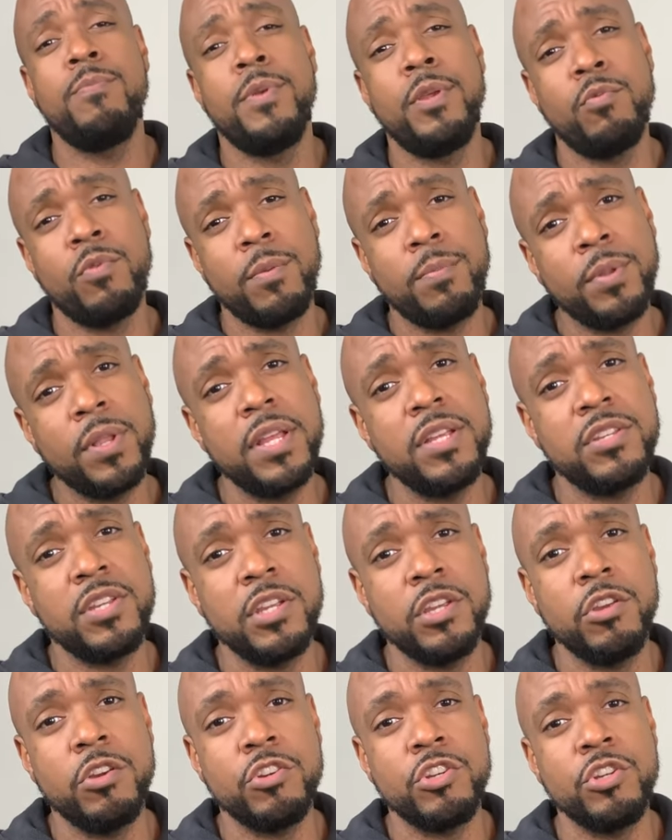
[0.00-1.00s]
be
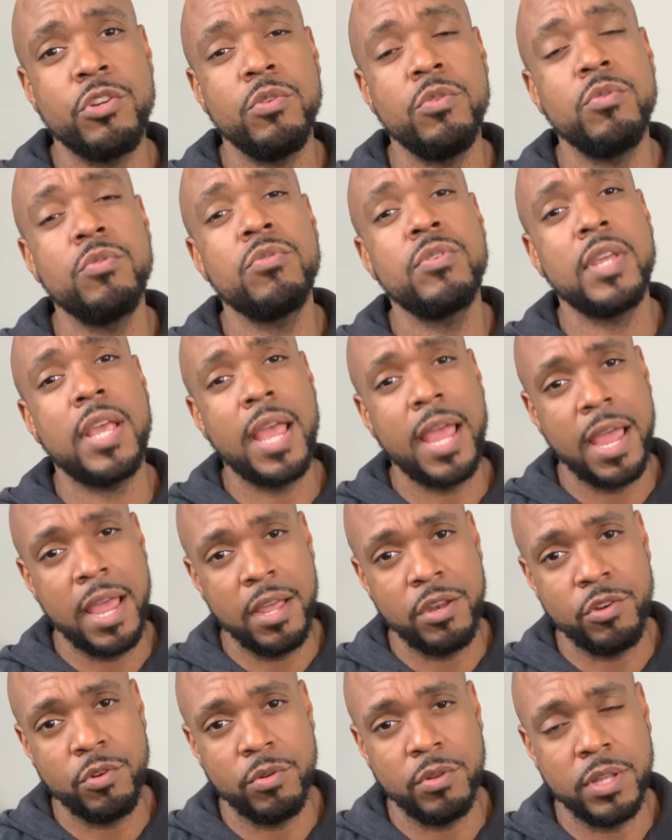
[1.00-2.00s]
replacing your shoes
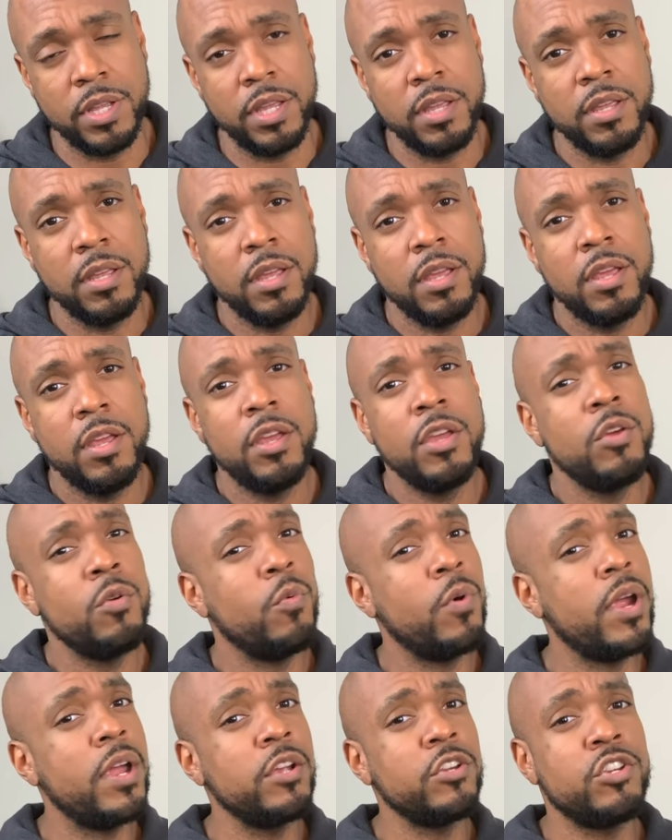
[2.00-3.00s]
annually.
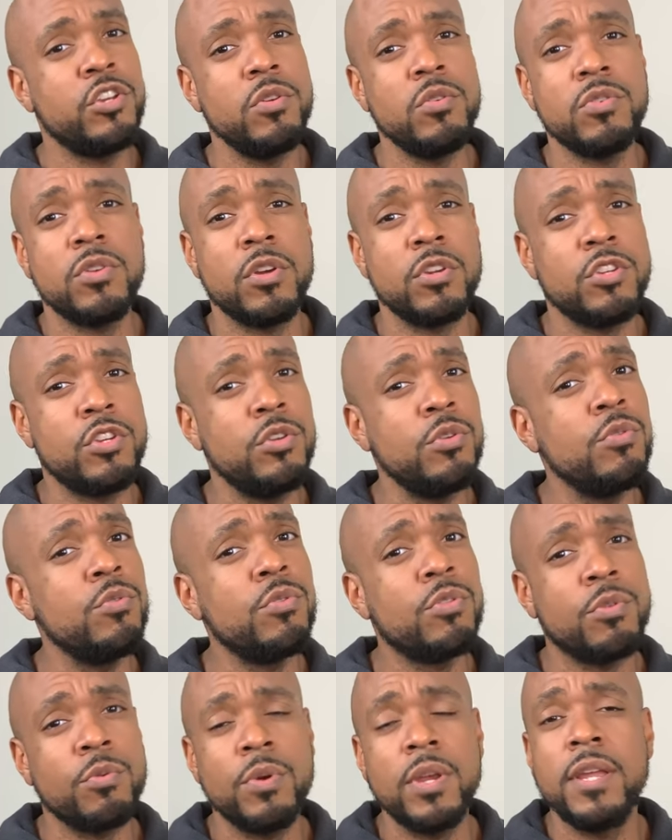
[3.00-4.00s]
Wearing shoes are two,
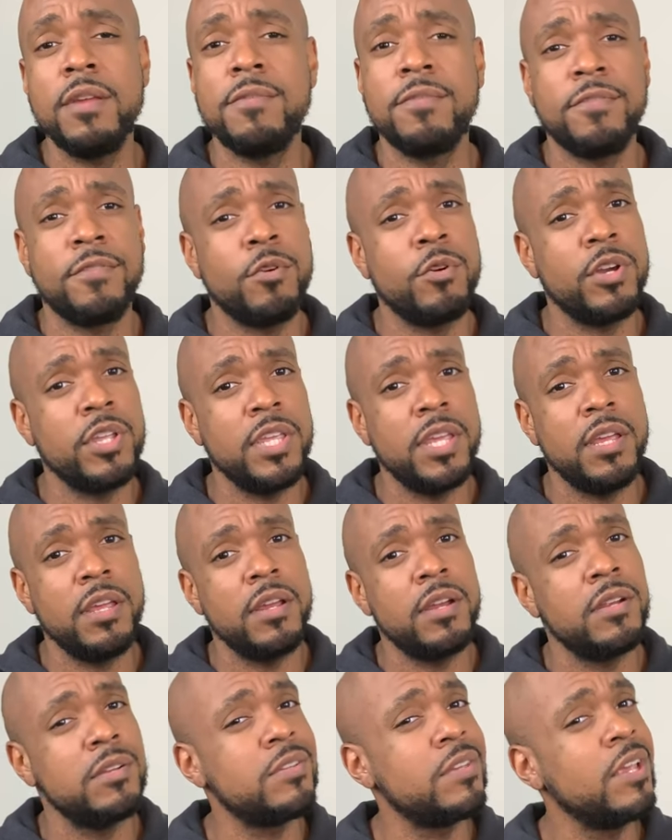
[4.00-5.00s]
three, four
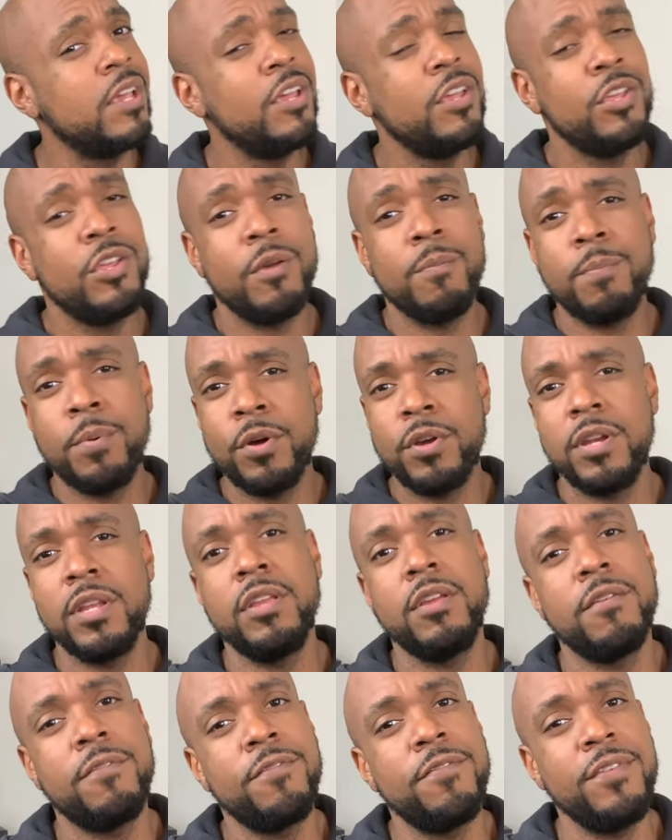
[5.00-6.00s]
years, you're putting
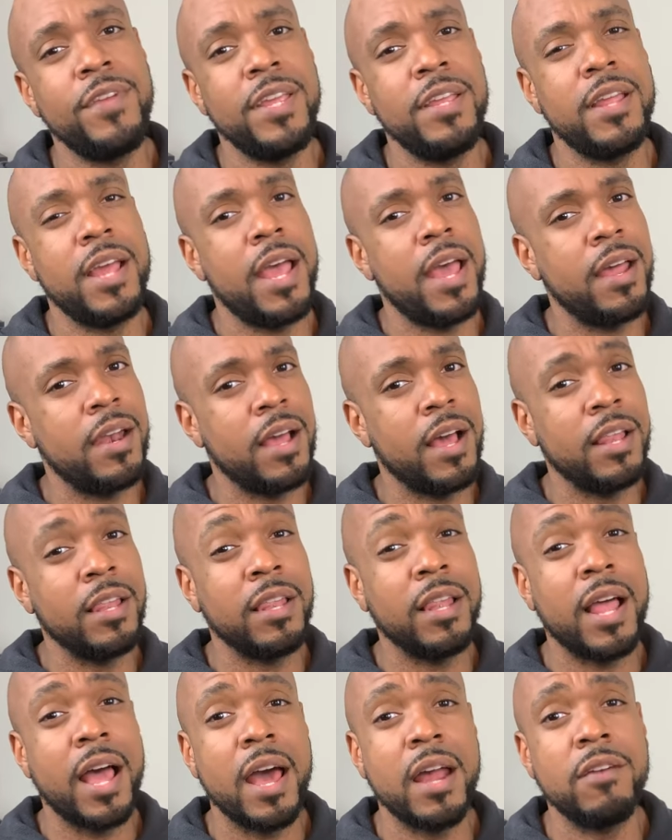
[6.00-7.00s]
your feet at a
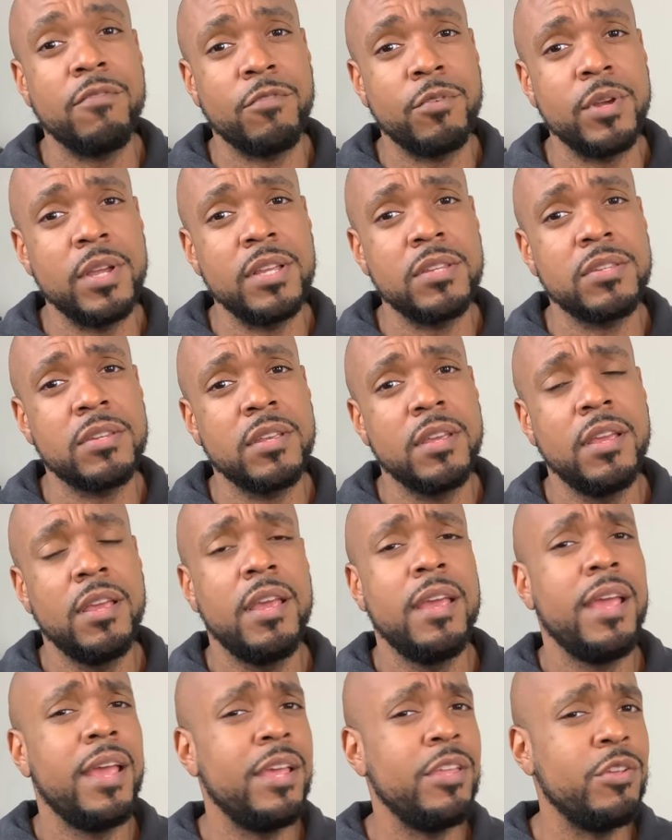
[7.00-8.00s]
lot of risk
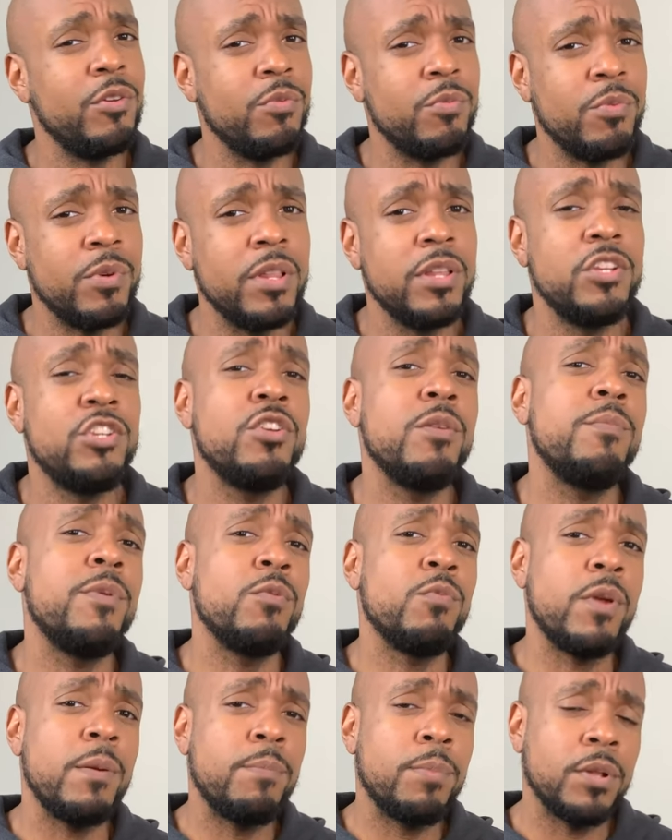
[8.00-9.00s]
and you really should be
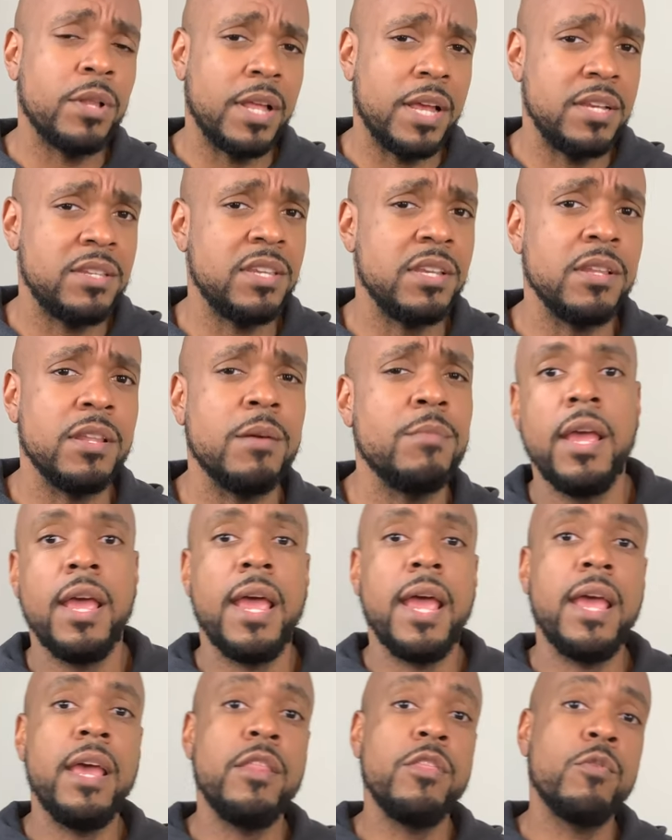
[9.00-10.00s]
replacing them.
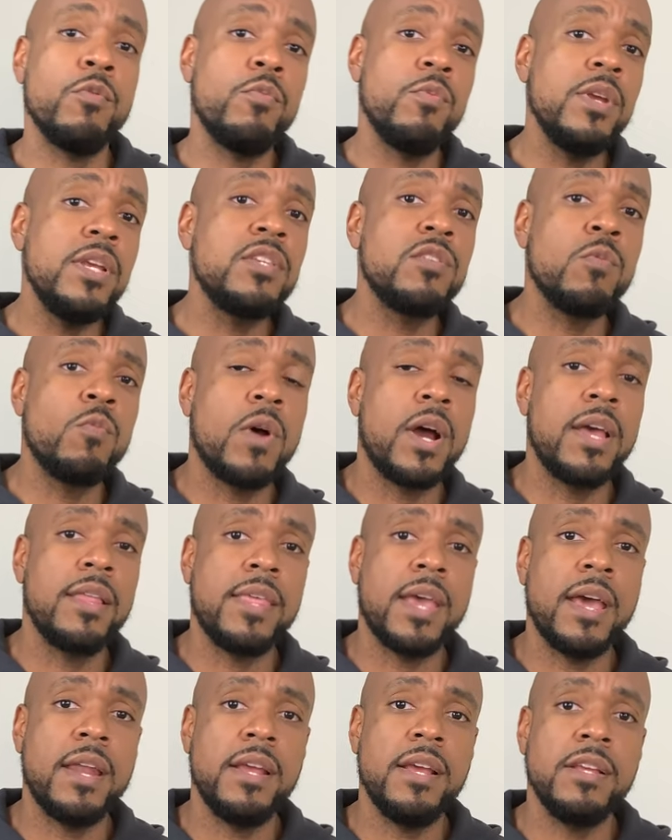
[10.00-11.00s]
And the reason why
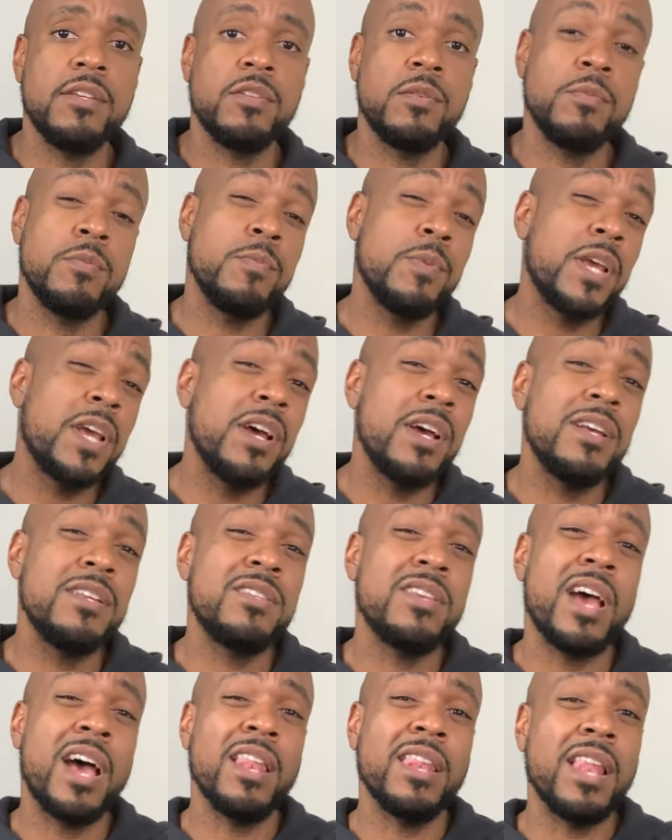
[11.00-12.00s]
that is is
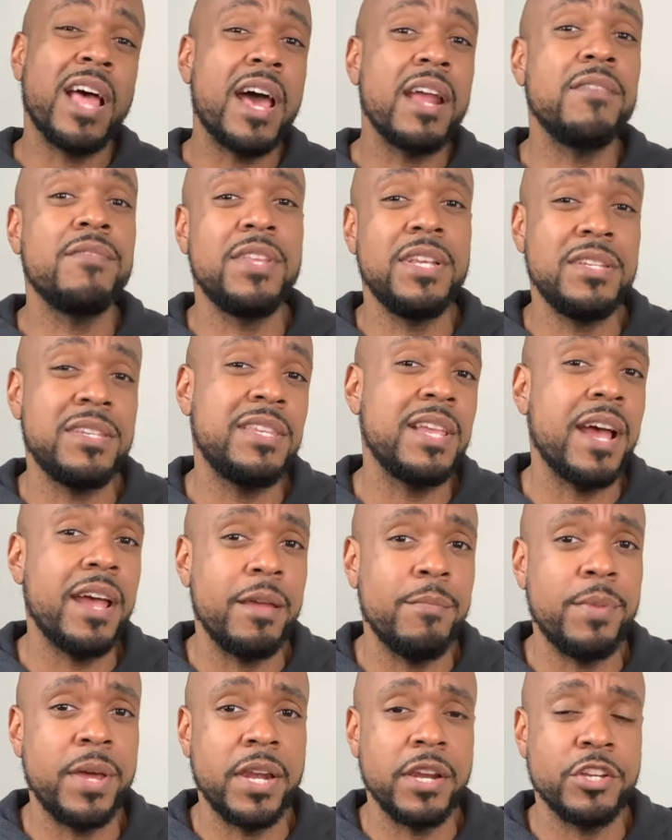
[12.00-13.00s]
because a lot of these
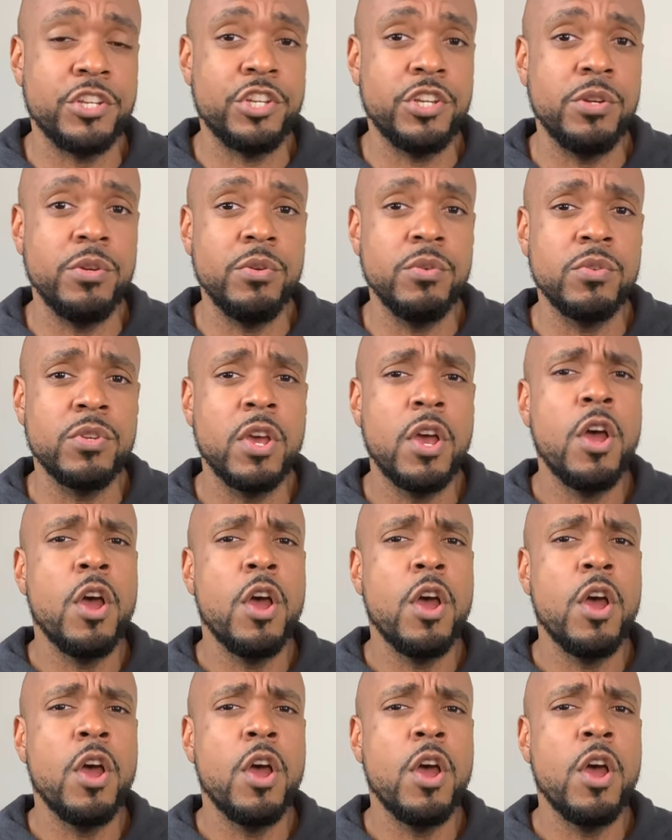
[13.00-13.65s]
diabetic shoes